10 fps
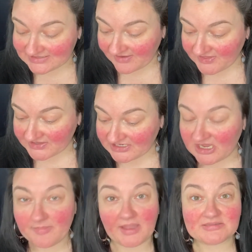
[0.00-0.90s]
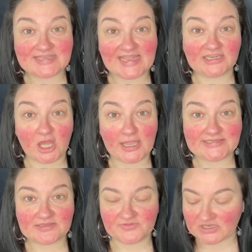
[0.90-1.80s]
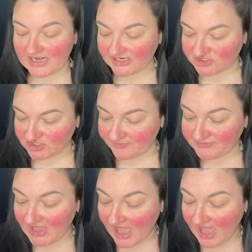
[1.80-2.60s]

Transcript: I think there's only about 10 lines of the collection,